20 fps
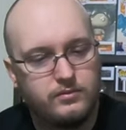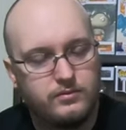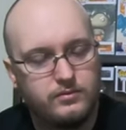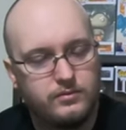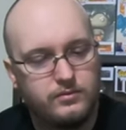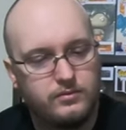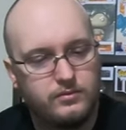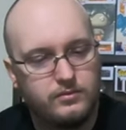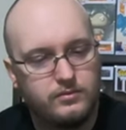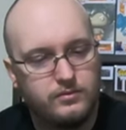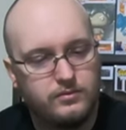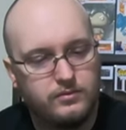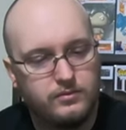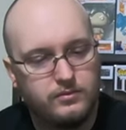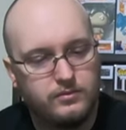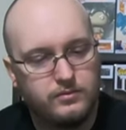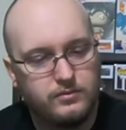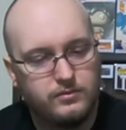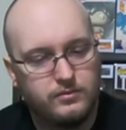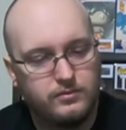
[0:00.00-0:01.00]

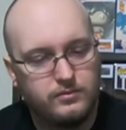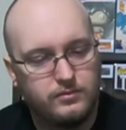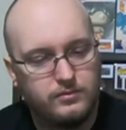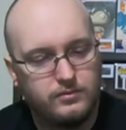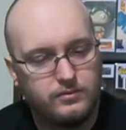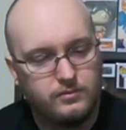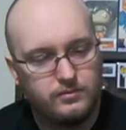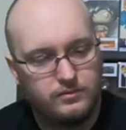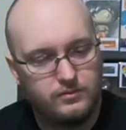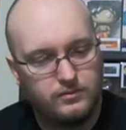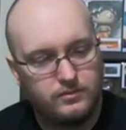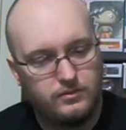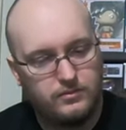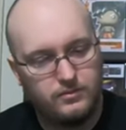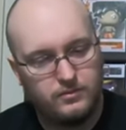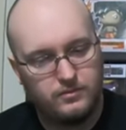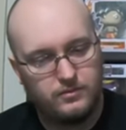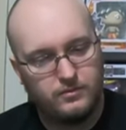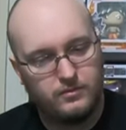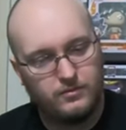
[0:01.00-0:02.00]

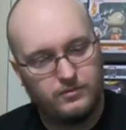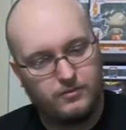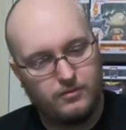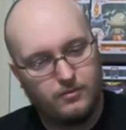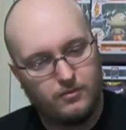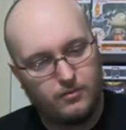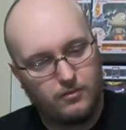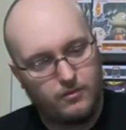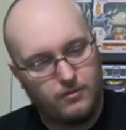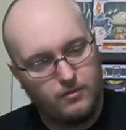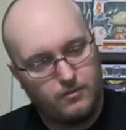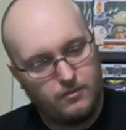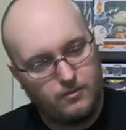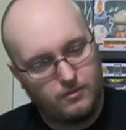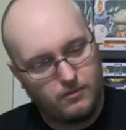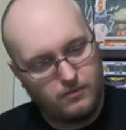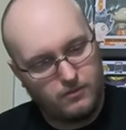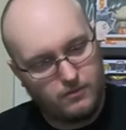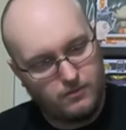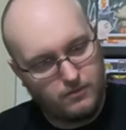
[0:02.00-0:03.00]

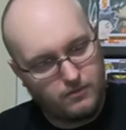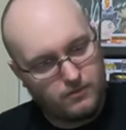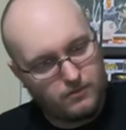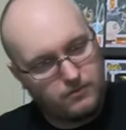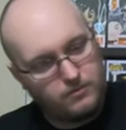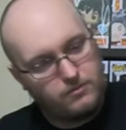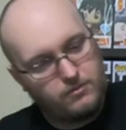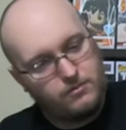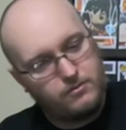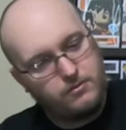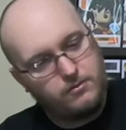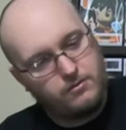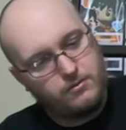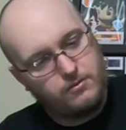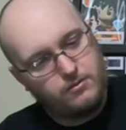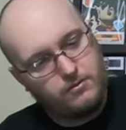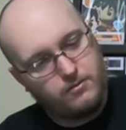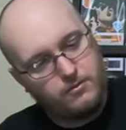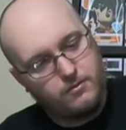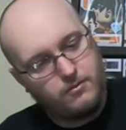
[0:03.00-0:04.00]

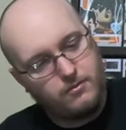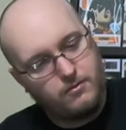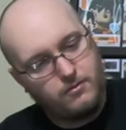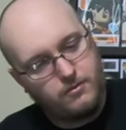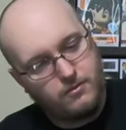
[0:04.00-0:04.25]
This person isn't speaking.